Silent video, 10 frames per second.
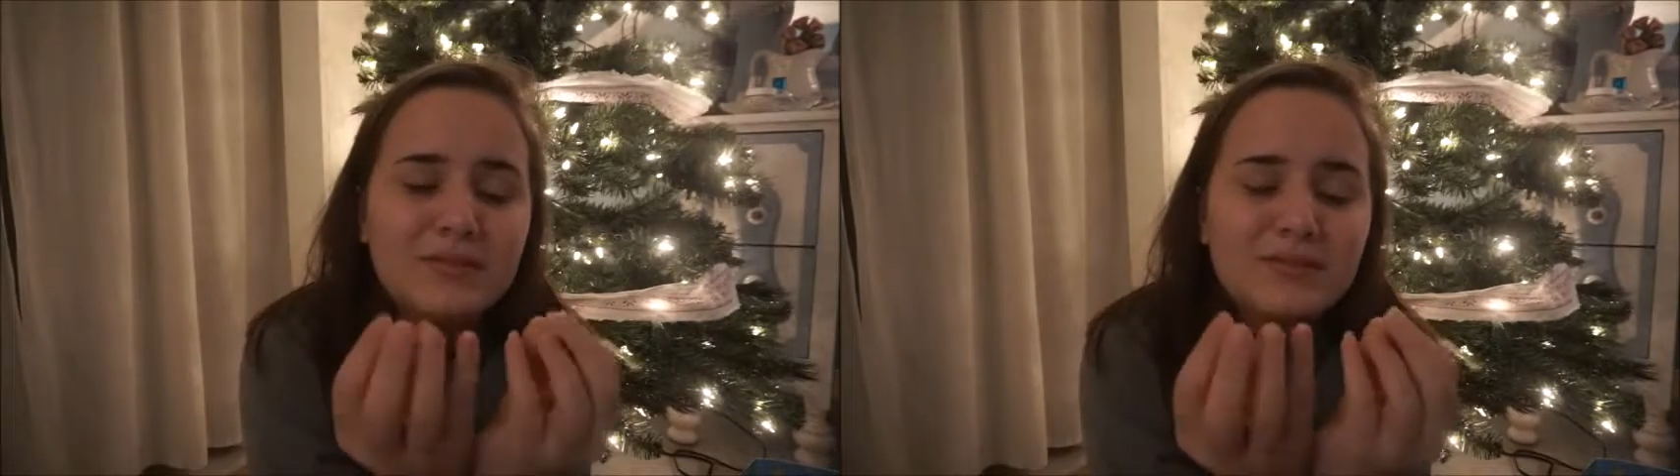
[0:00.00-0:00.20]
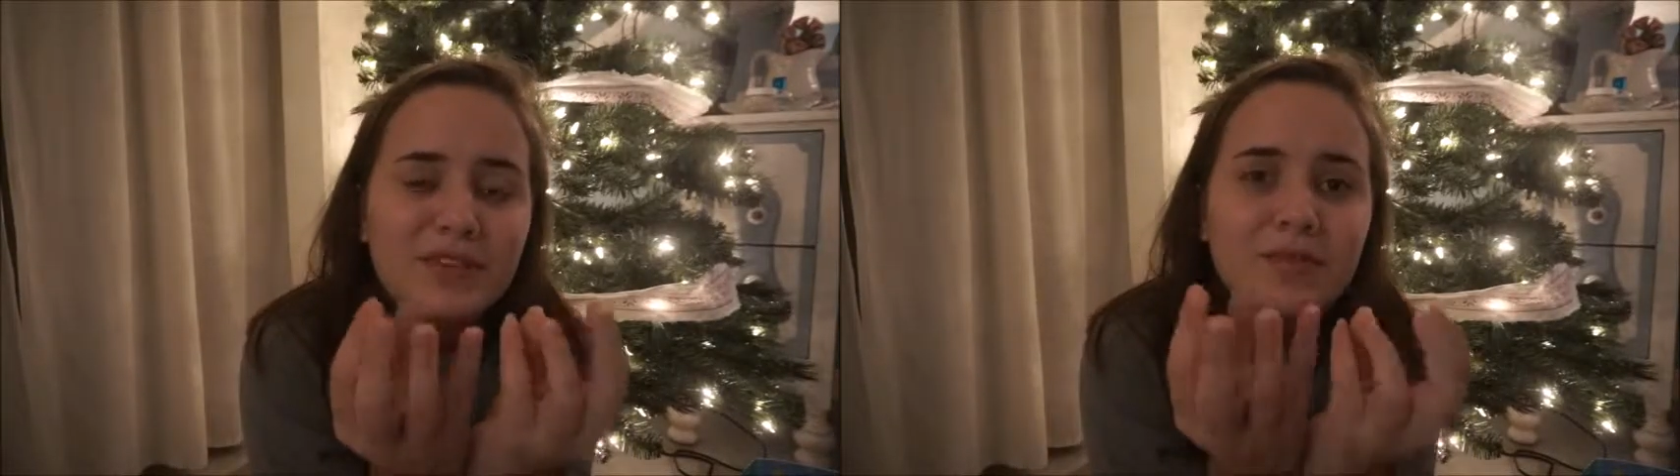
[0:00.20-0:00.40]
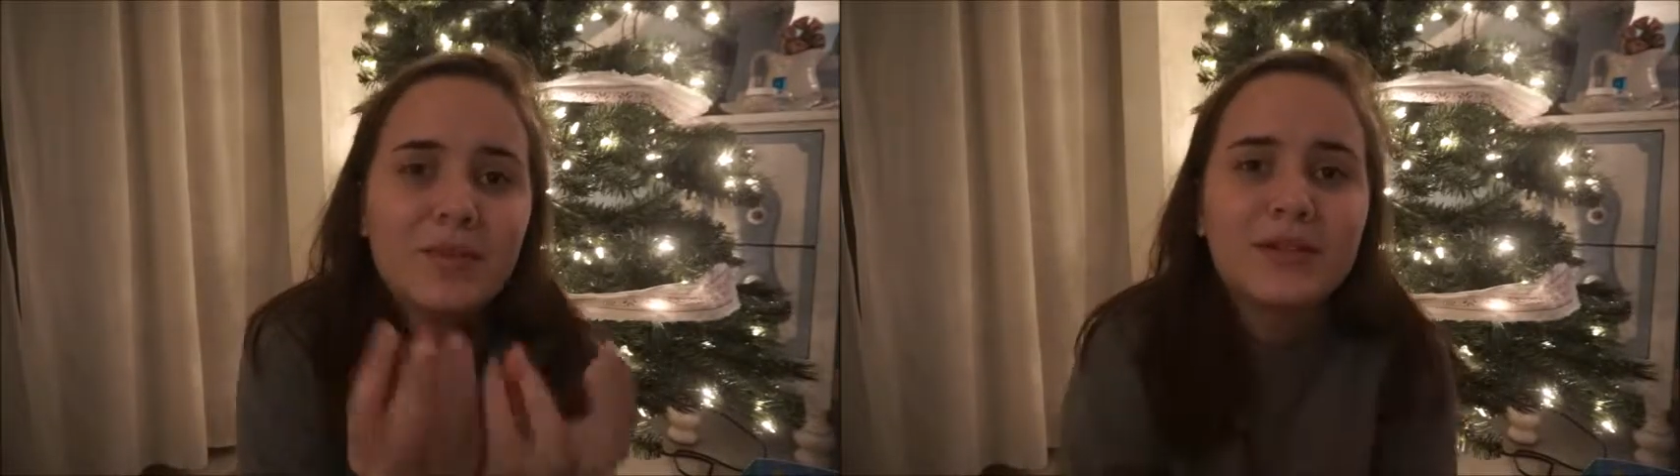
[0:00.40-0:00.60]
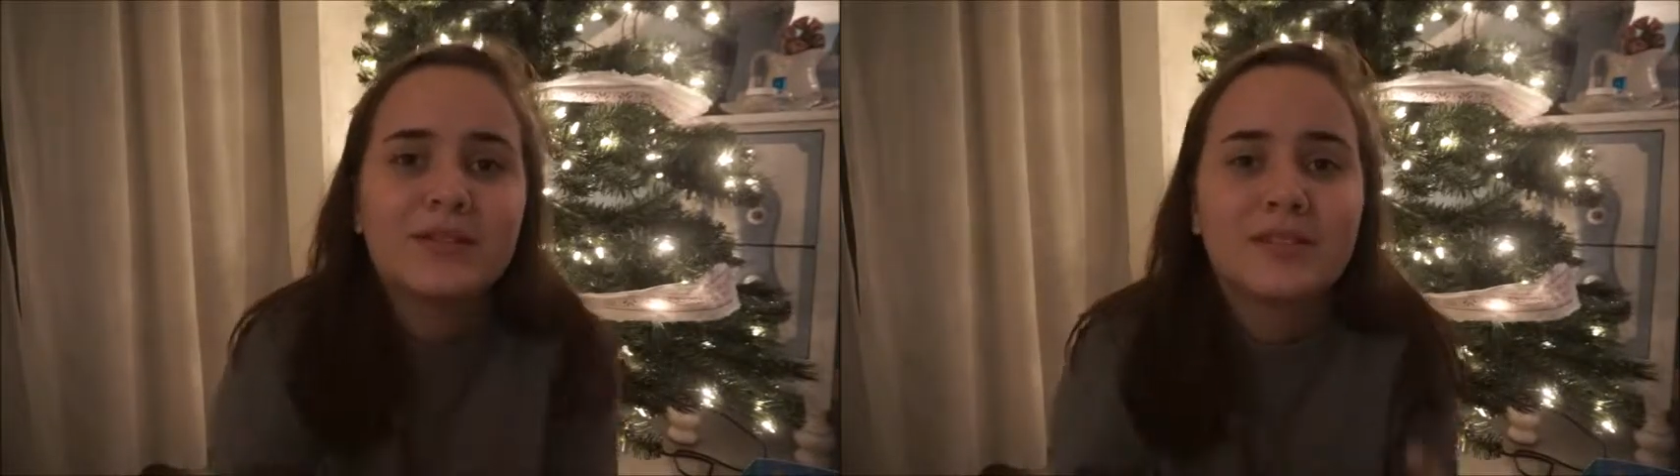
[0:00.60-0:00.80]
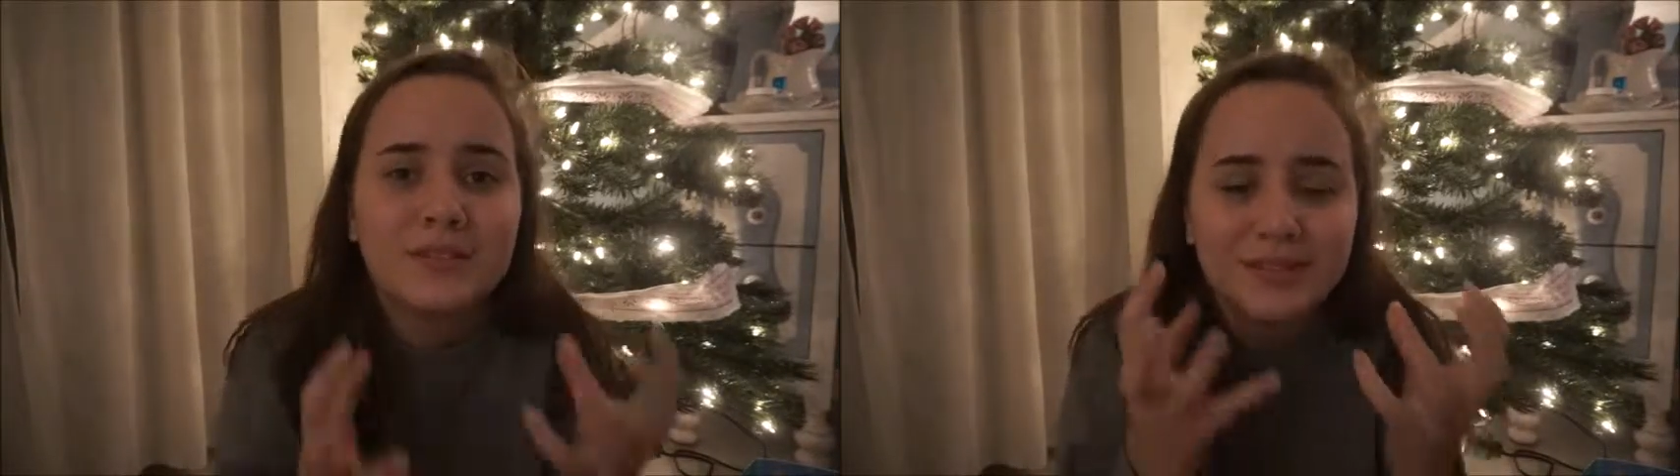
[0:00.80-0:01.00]
fluff balls,
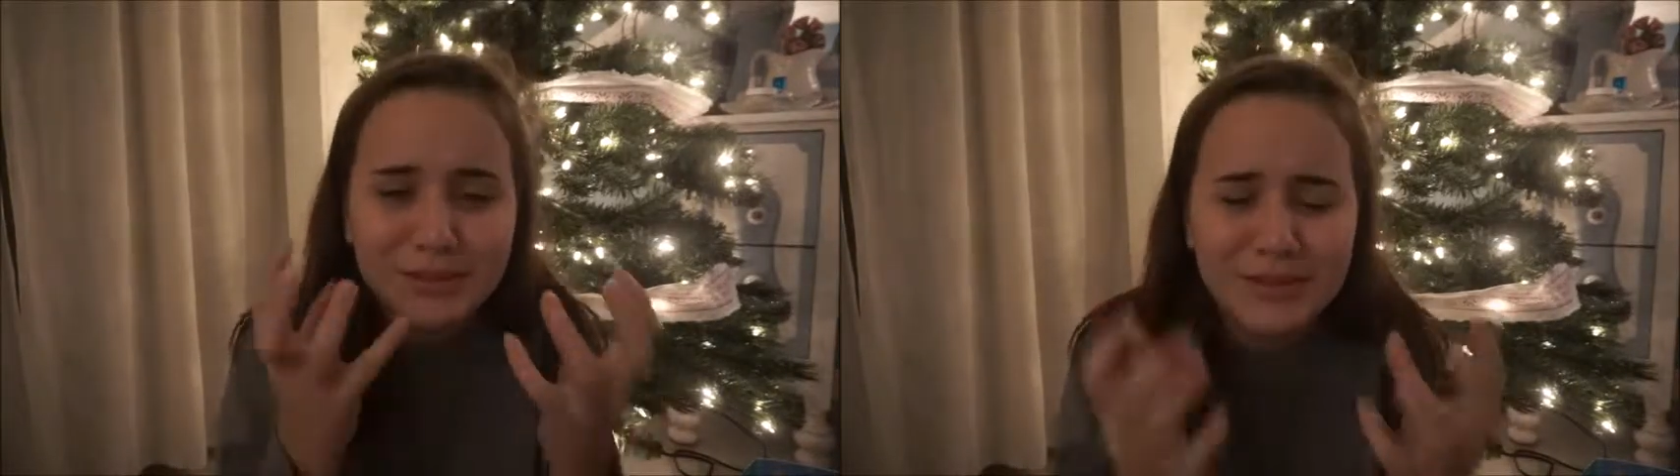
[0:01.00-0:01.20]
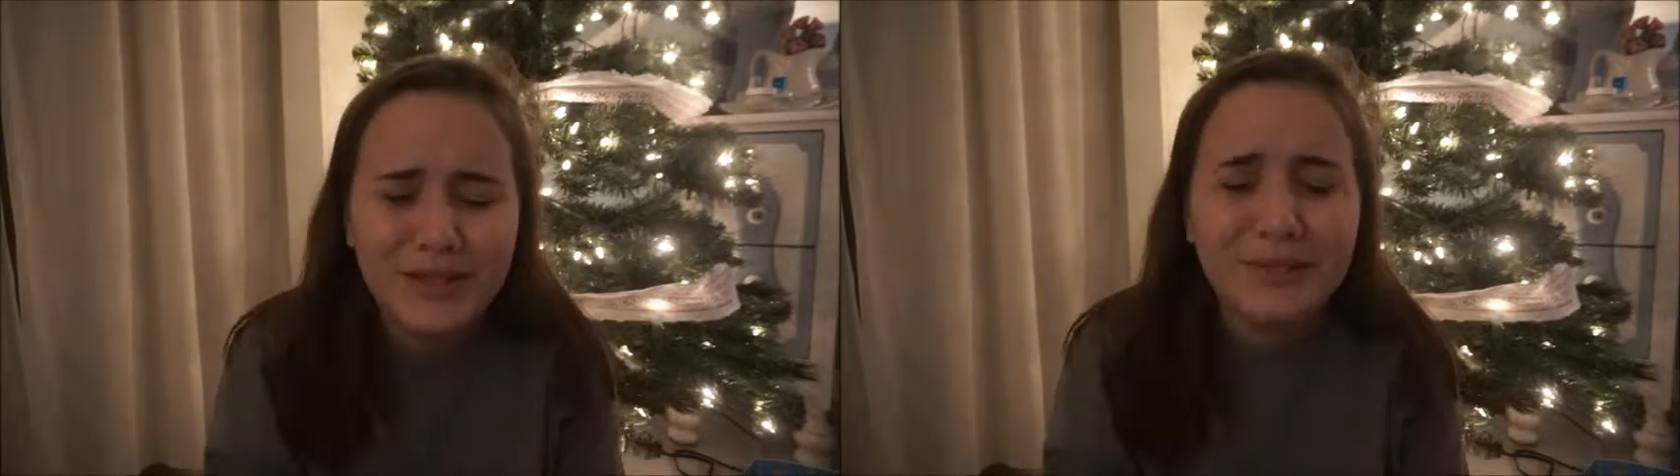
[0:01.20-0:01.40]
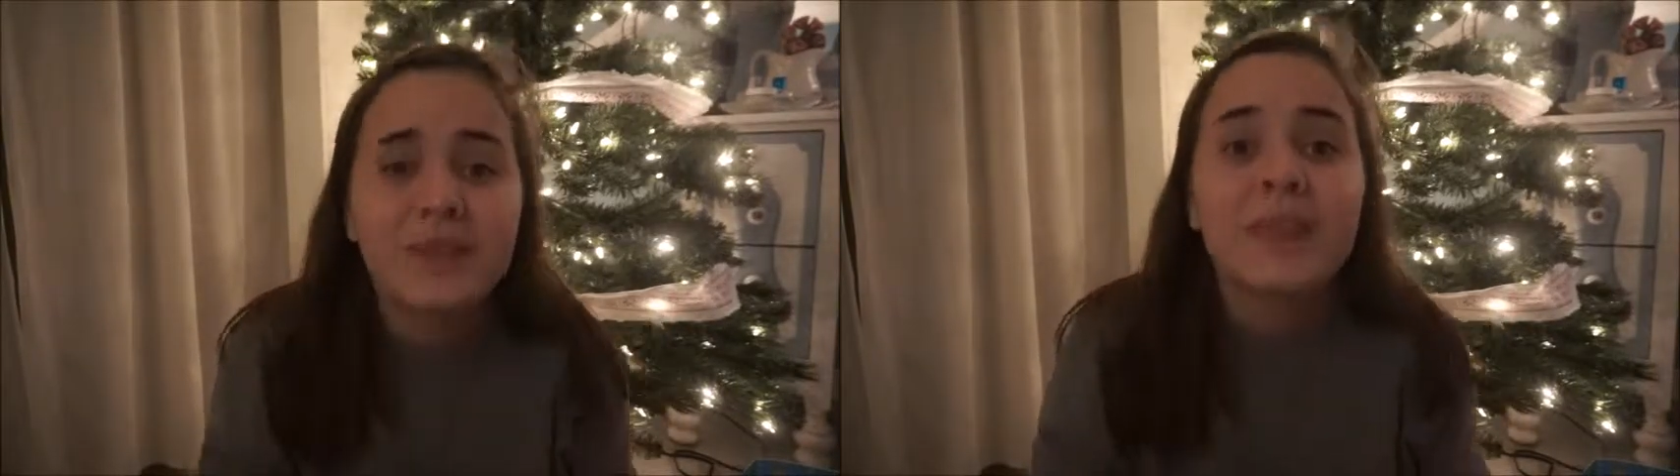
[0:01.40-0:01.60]
and they're just so cute.